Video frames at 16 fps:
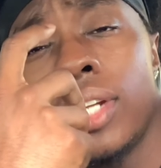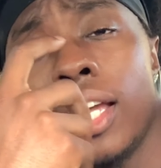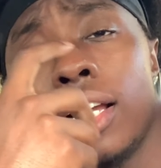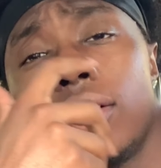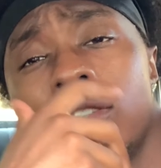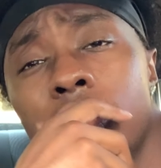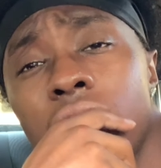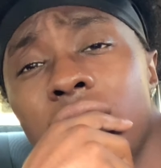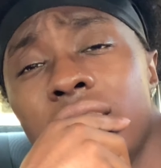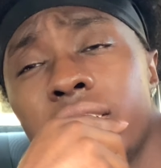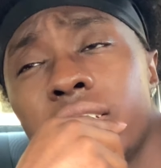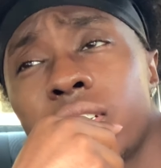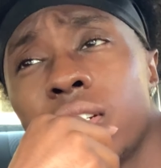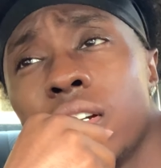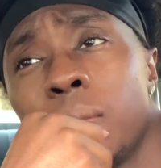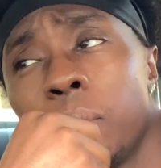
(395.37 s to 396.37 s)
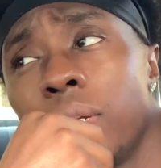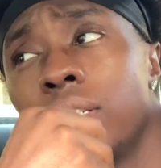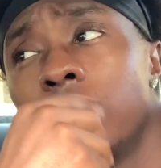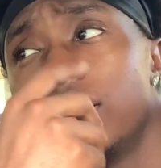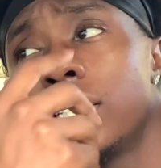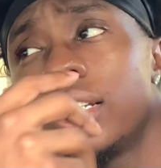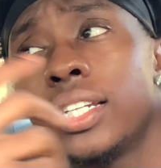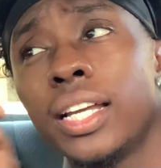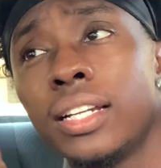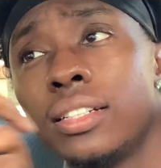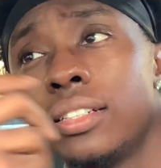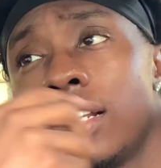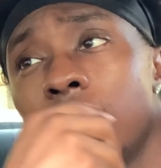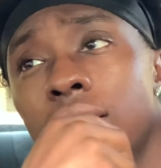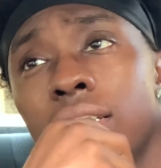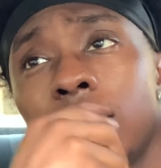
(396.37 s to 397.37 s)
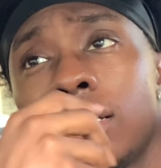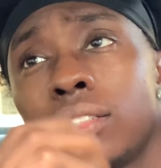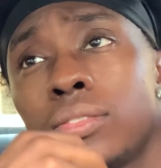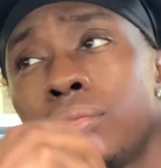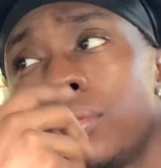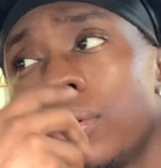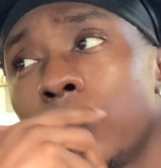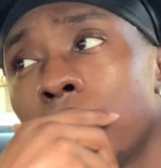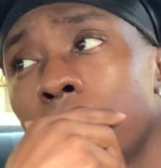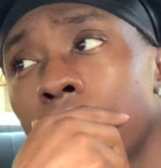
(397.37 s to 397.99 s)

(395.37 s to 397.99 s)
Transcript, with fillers: They go to your Instagram, they are looking at it, they are looking at the photos.